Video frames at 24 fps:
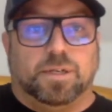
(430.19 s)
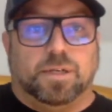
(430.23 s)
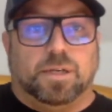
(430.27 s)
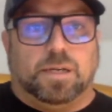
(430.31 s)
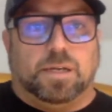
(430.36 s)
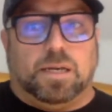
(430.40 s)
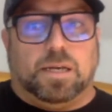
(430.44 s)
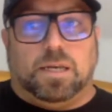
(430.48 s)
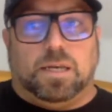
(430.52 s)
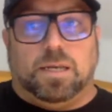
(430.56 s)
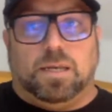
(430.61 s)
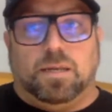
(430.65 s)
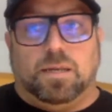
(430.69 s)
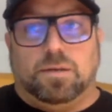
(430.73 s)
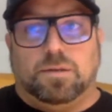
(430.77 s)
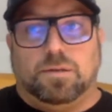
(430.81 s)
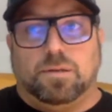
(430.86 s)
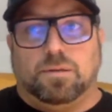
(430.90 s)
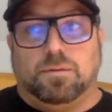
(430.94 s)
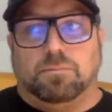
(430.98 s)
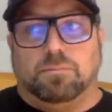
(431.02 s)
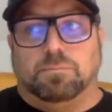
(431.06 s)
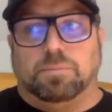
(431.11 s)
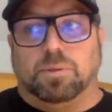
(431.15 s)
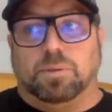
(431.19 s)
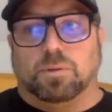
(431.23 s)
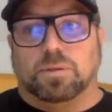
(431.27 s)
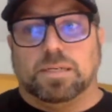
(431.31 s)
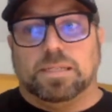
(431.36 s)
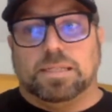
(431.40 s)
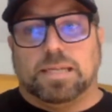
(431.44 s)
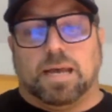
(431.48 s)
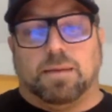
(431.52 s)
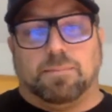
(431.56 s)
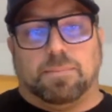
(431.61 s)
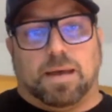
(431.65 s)
and building
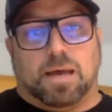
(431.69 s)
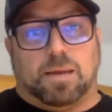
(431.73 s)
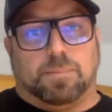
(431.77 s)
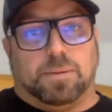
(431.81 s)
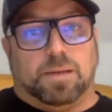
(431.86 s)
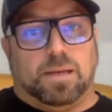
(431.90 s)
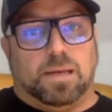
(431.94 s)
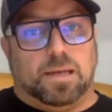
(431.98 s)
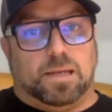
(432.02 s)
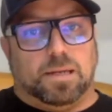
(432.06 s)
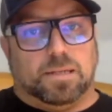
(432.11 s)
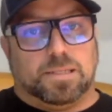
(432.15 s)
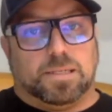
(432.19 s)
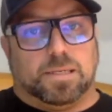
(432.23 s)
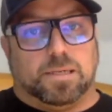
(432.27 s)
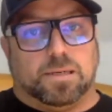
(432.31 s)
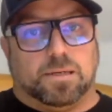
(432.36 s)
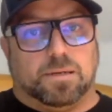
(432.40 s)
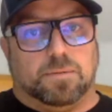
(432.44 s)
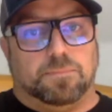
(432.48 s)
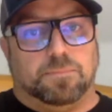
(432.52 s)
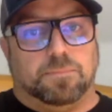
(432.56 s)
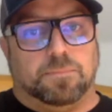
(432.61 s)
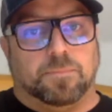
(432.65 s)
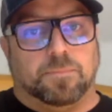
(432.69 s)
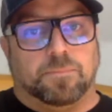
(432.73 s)
that map ahead of time